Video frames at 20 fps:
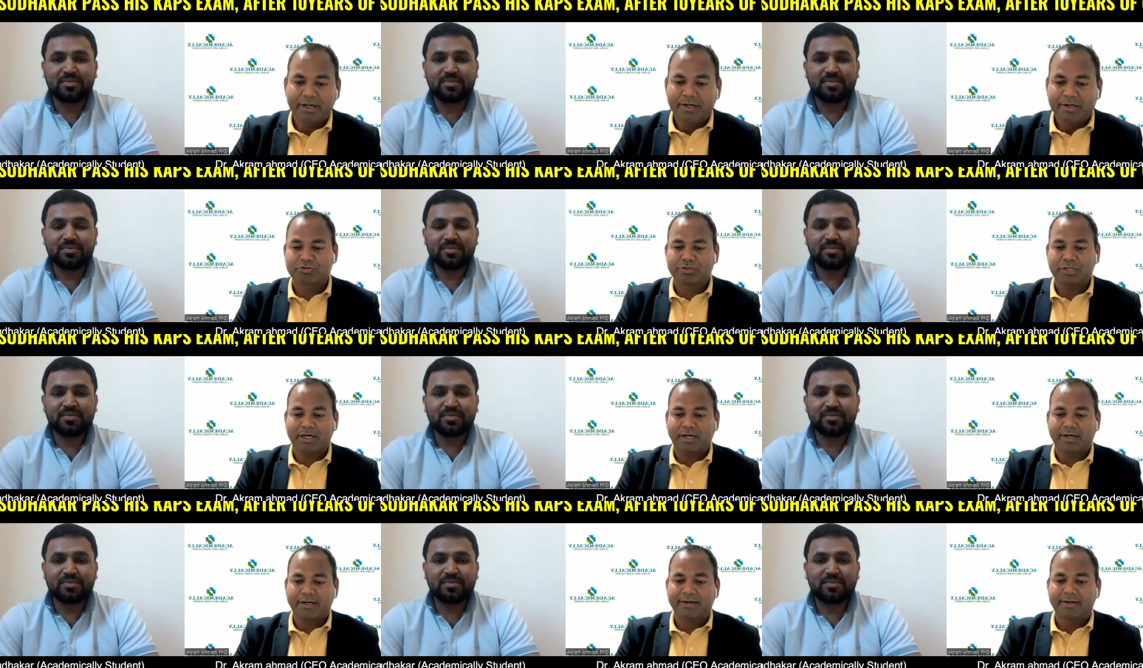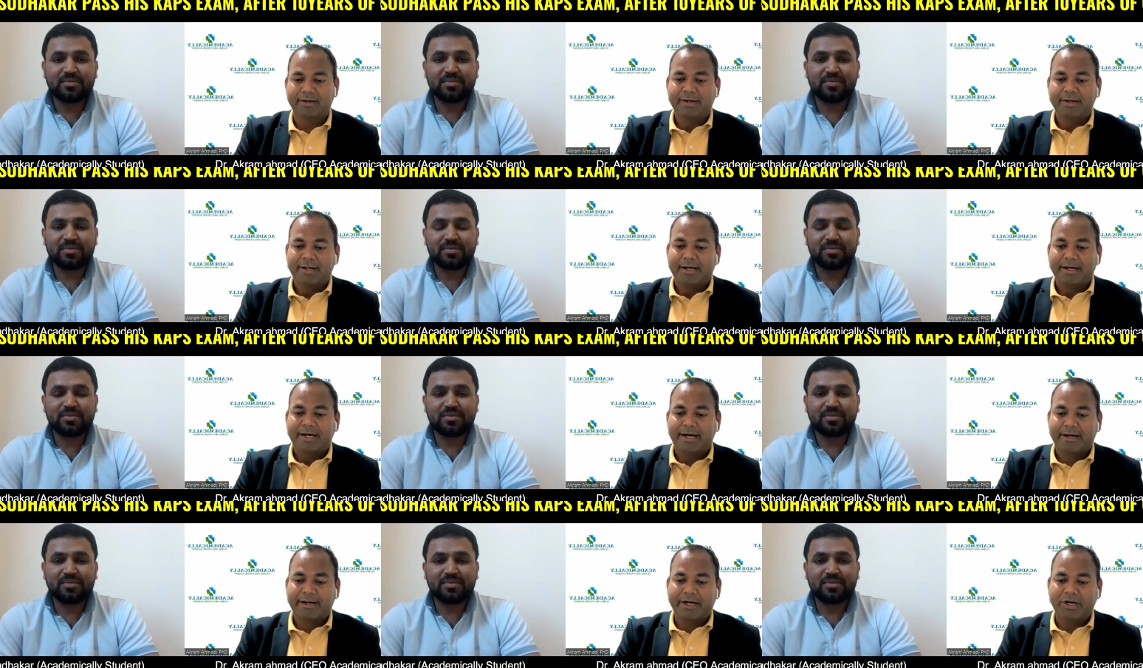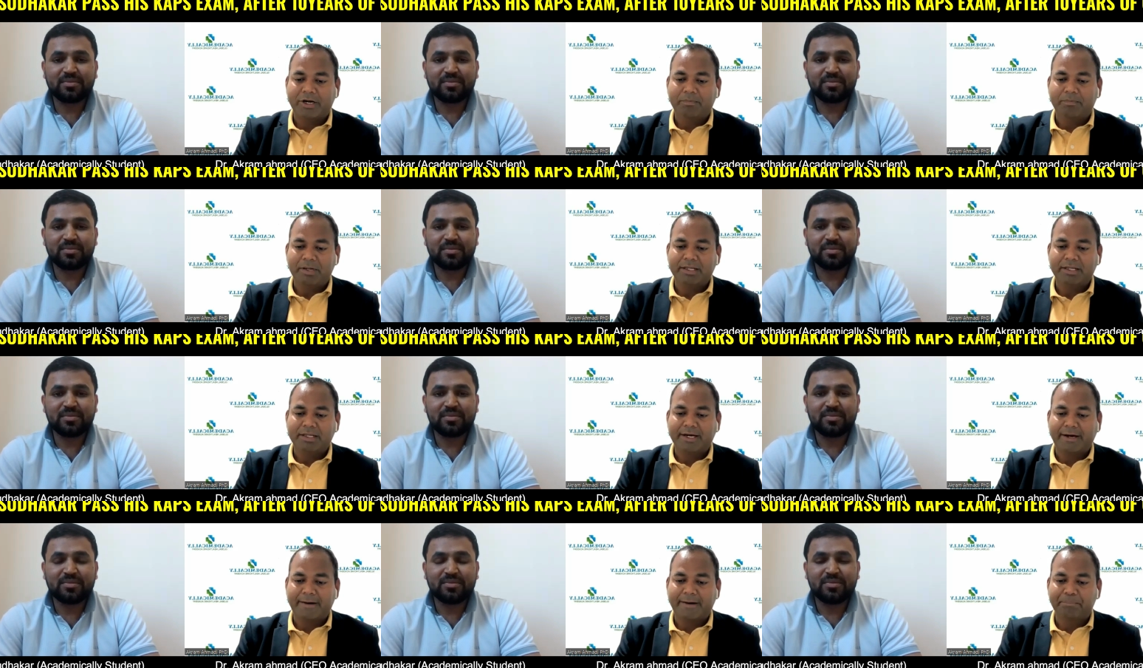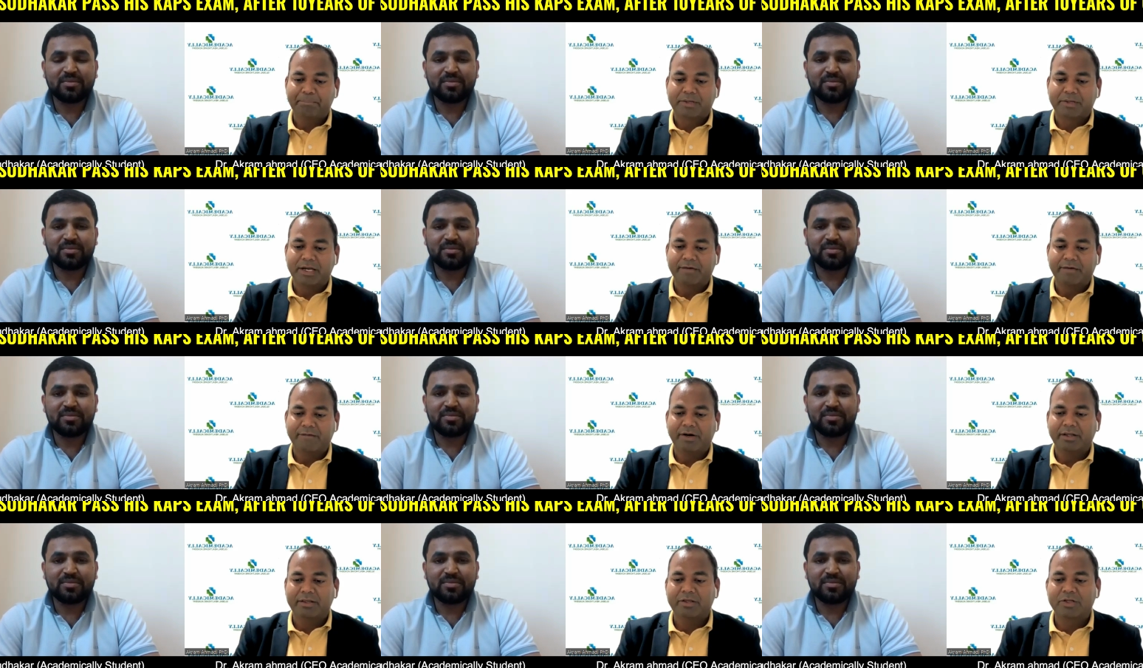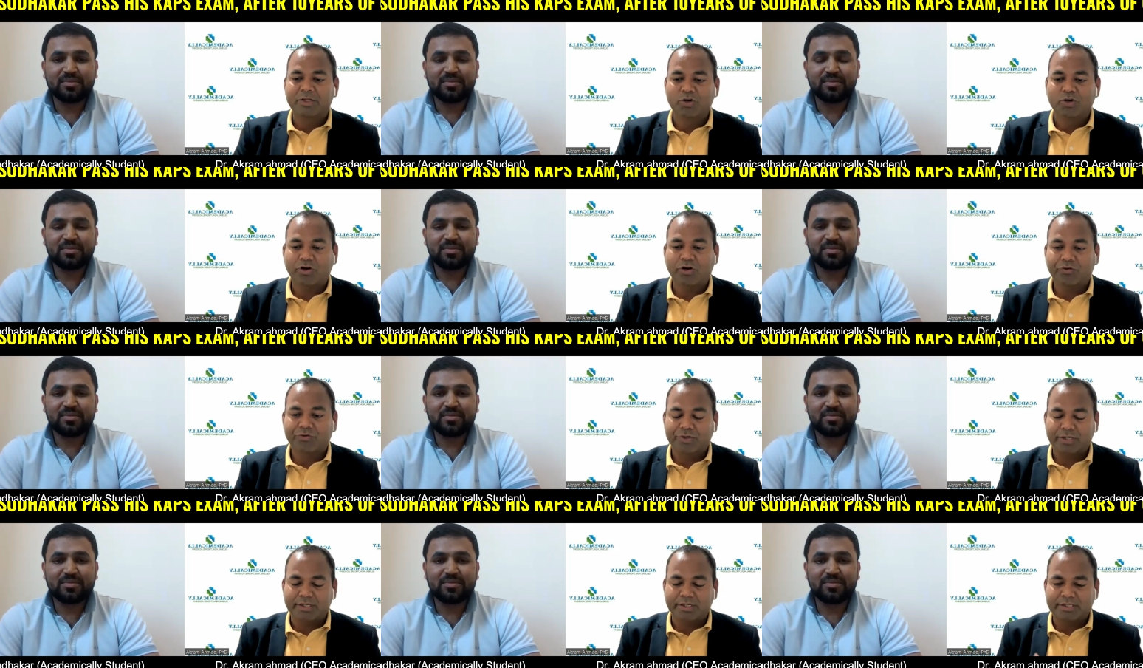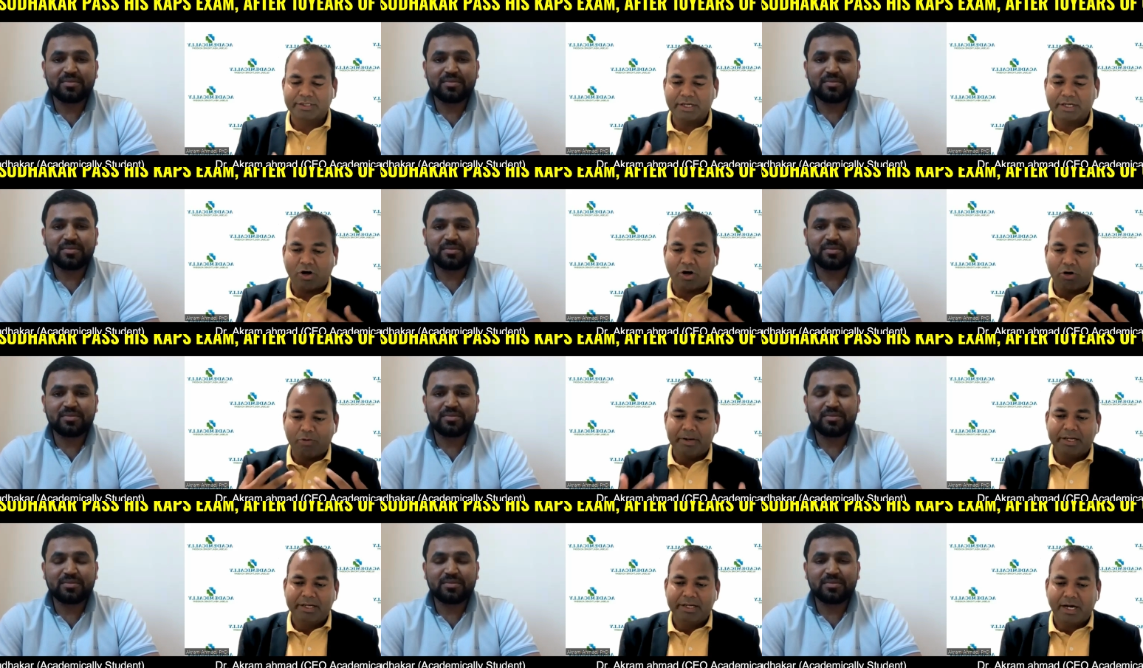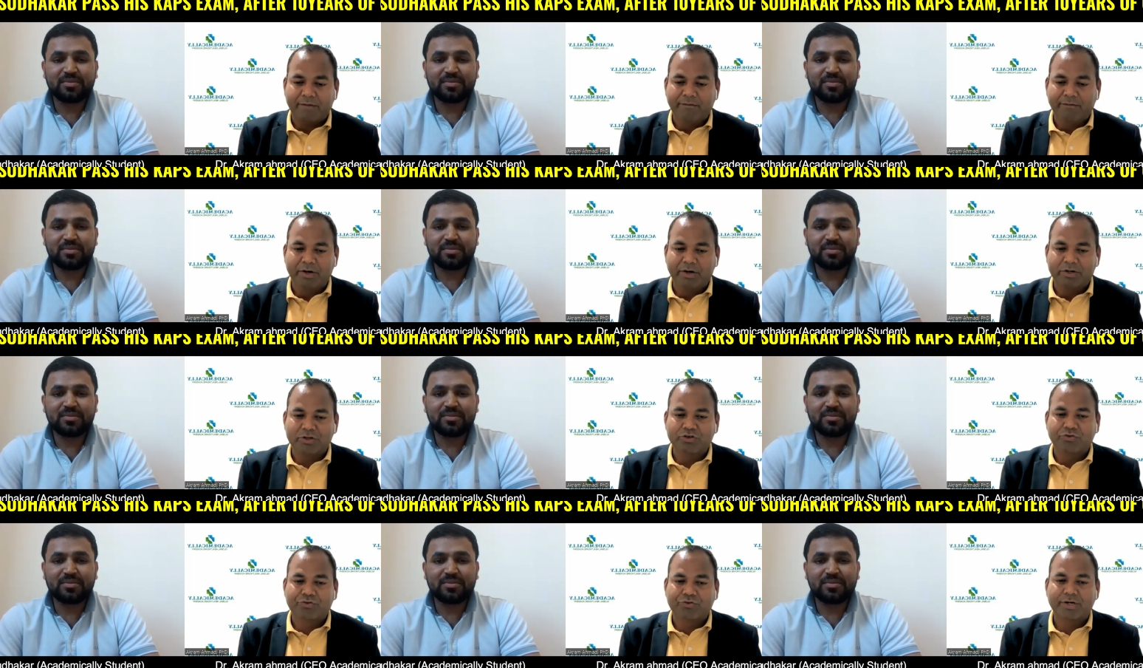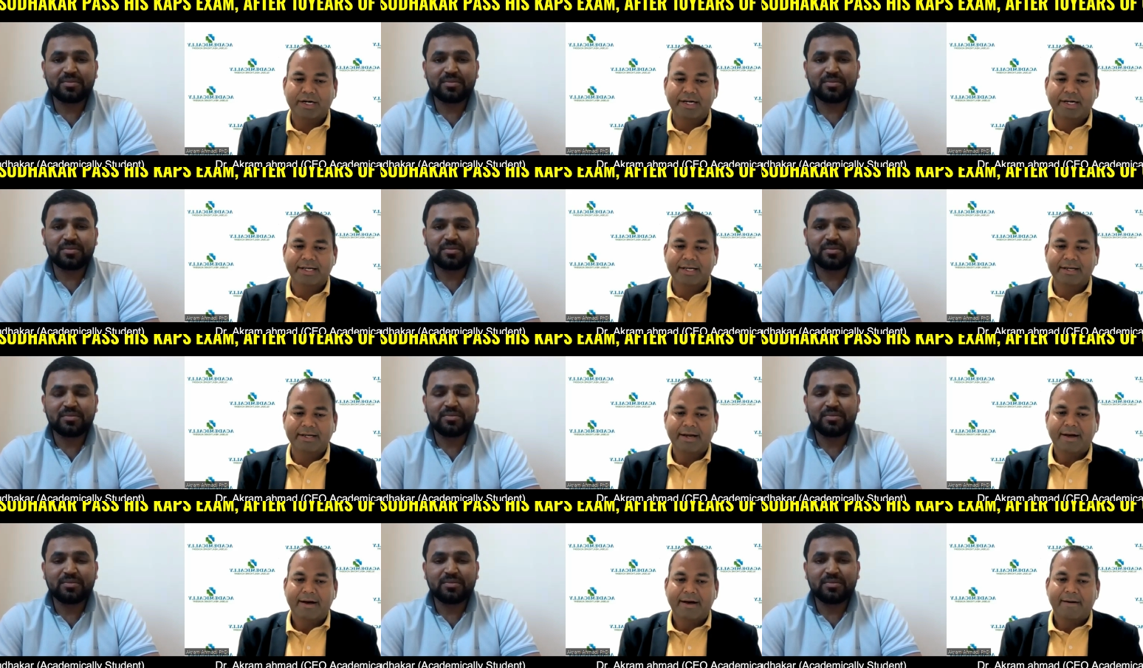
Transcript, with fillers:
Speaker 1: Sudhakar, uh, can you please um, give us your strategy? How many hours you study